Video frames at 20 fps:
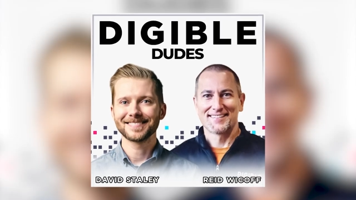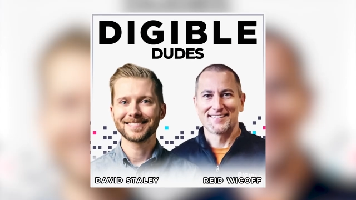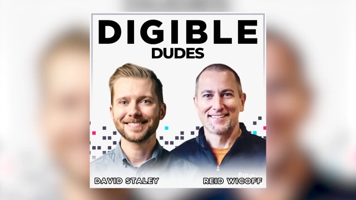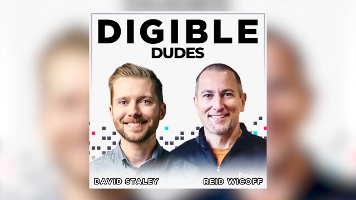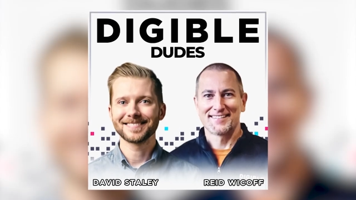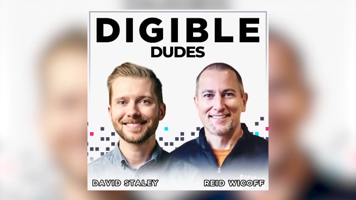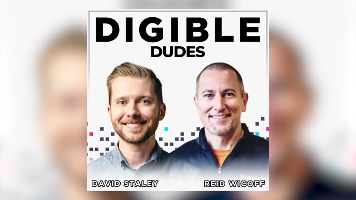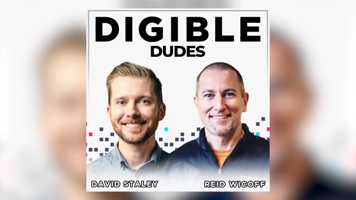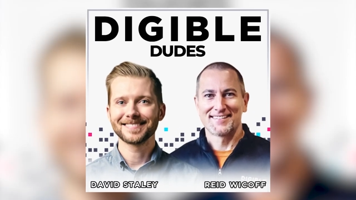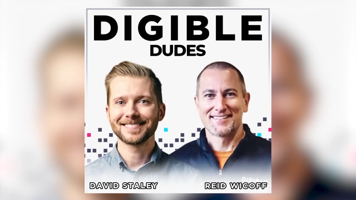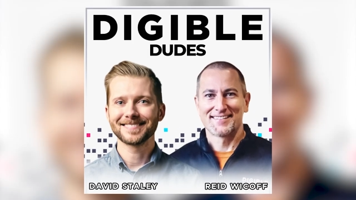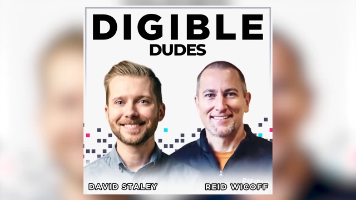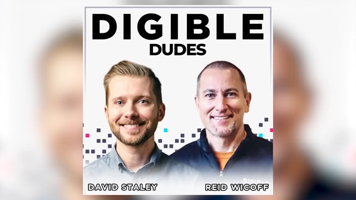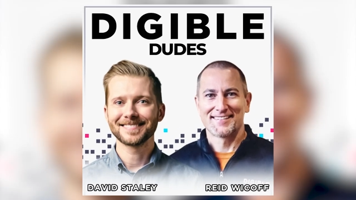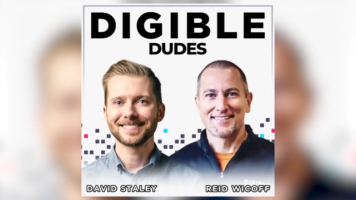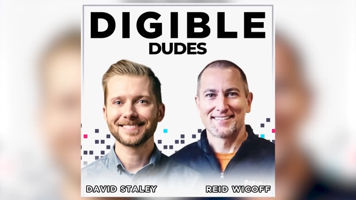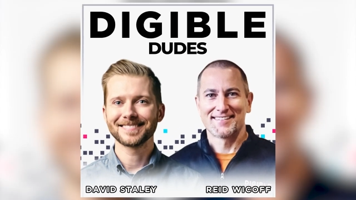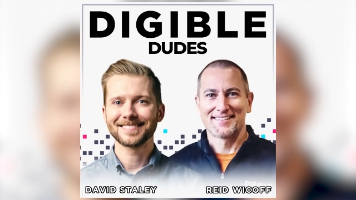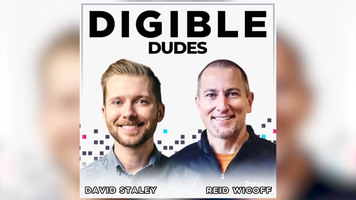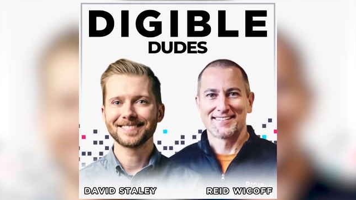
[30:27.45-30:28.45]

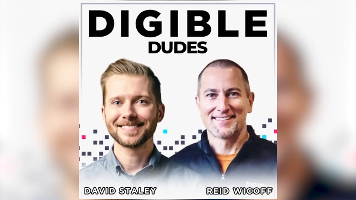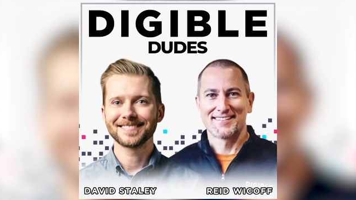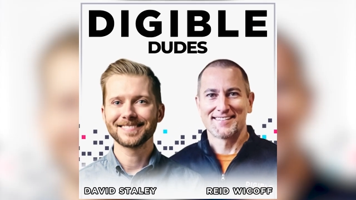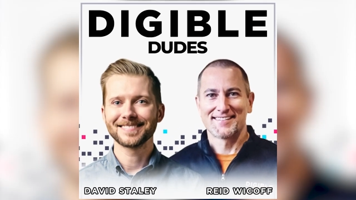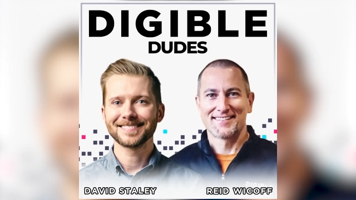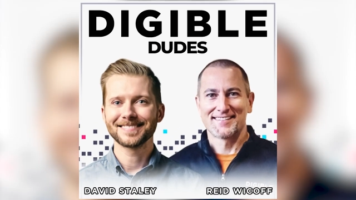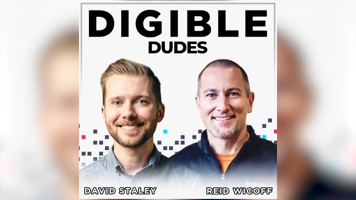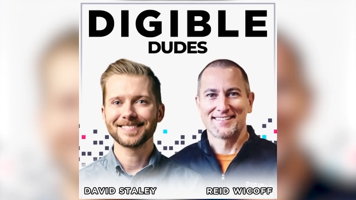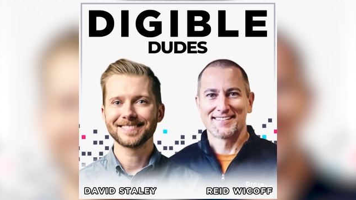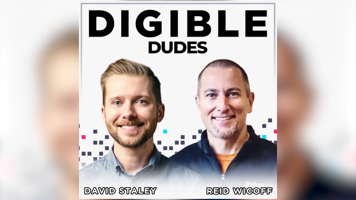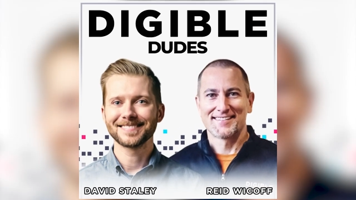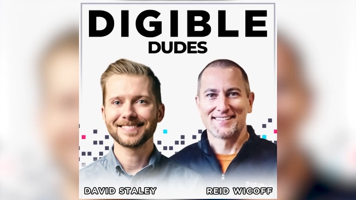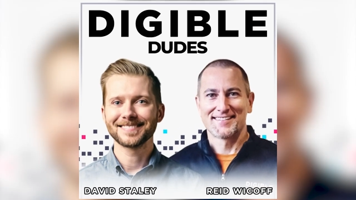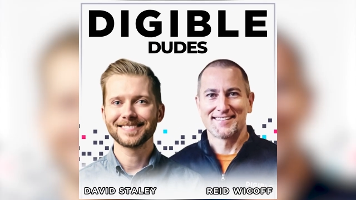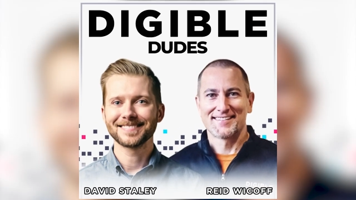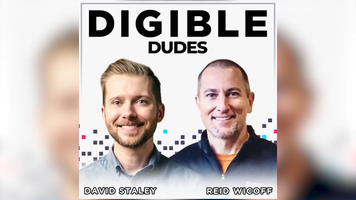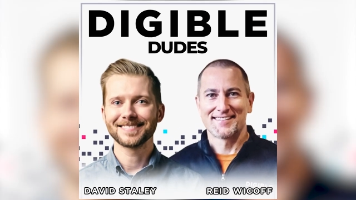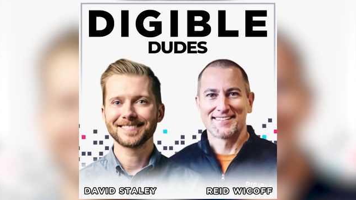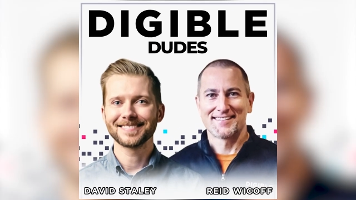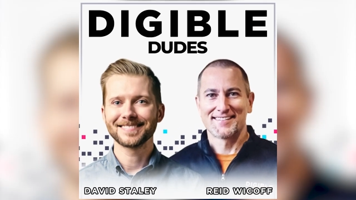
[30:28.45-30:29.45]

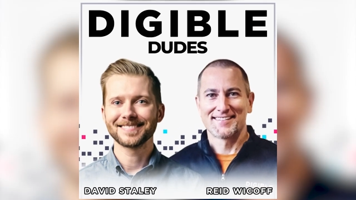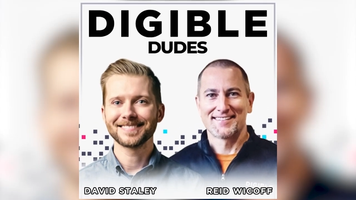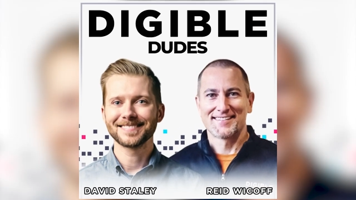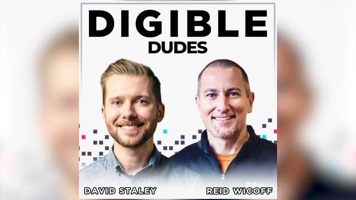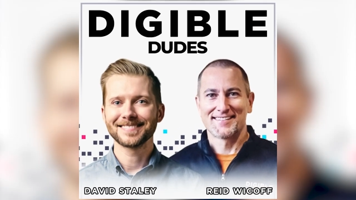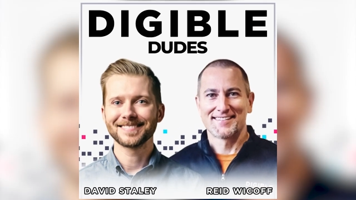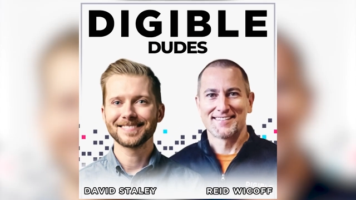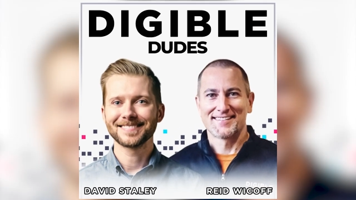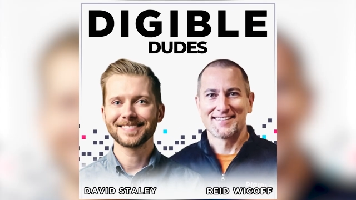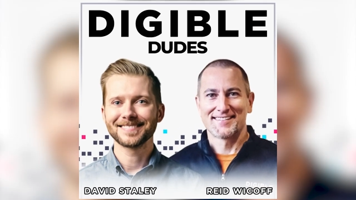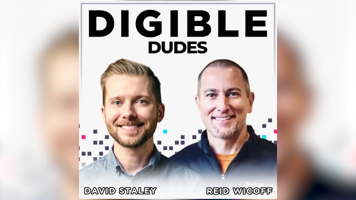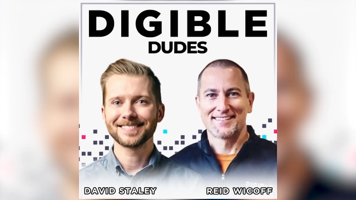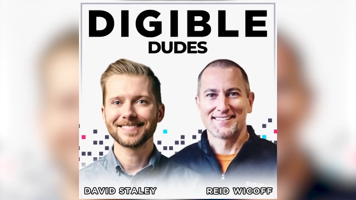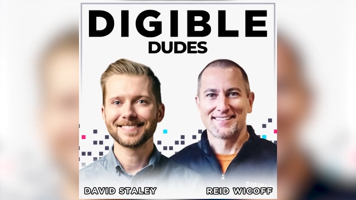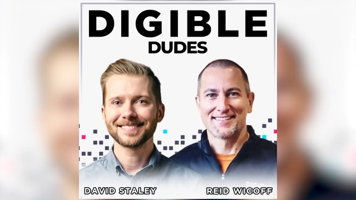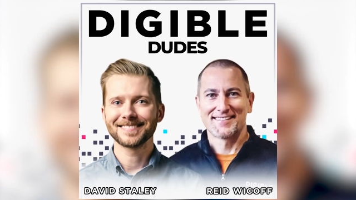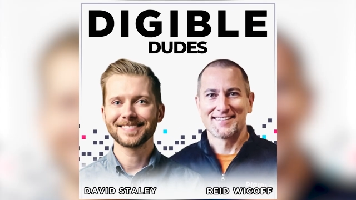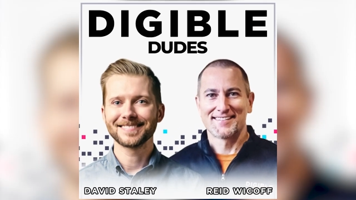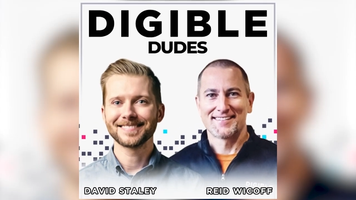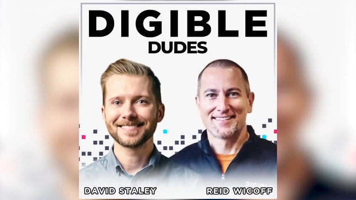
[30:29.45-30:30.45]

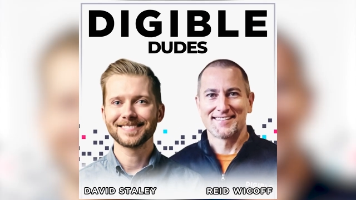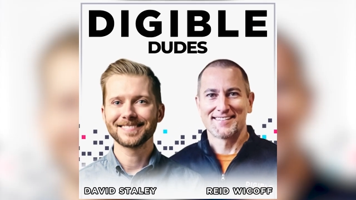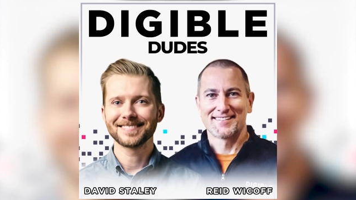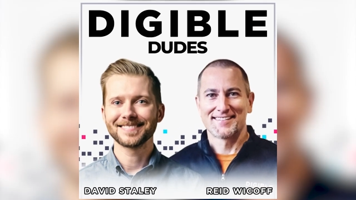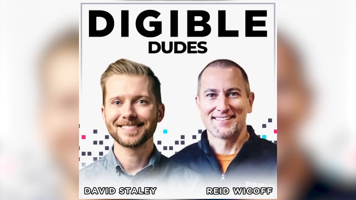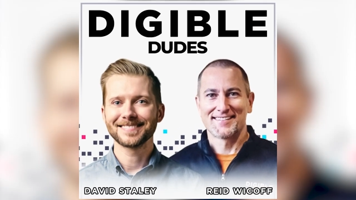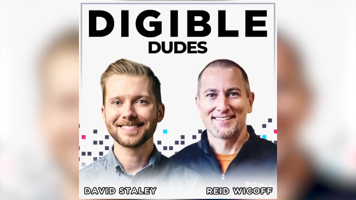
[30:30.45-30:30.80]
(no one is talking)